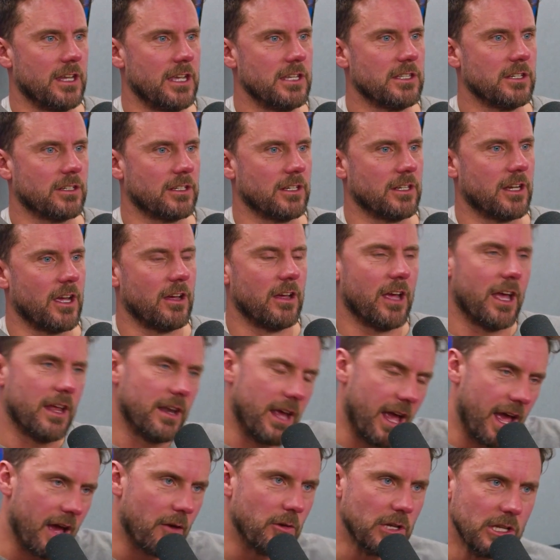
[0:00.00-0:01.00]
he's not going to go,
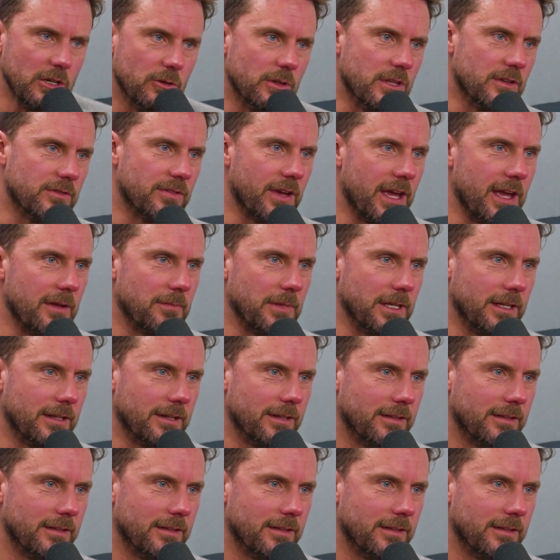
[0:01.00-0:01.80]
and how are you and the family?